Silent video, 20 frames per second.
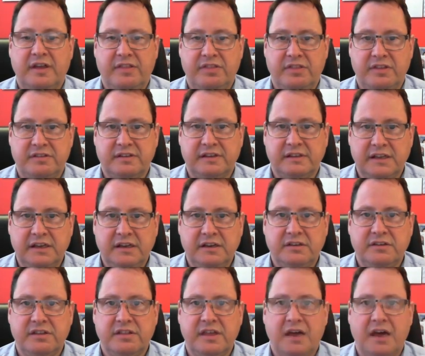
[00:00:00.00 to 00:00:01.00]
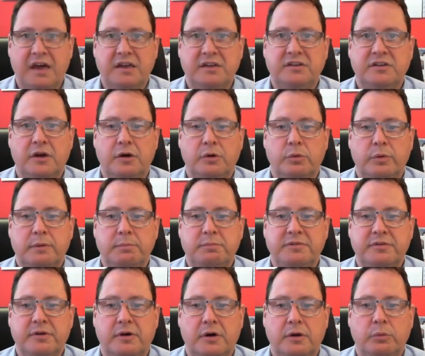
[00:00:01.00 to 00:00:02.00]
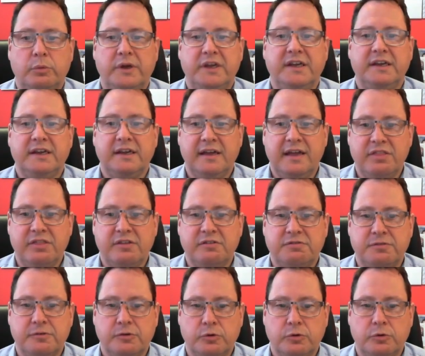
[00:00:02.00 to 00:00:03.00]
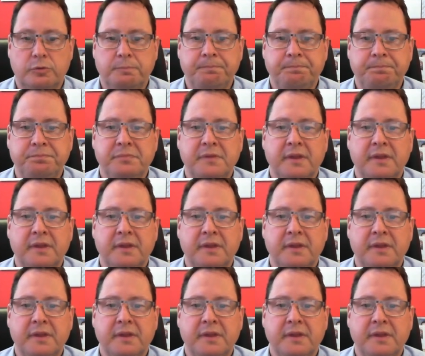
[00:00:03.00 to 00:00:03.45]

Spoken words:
and there's a link to the ATO website where you can get the form.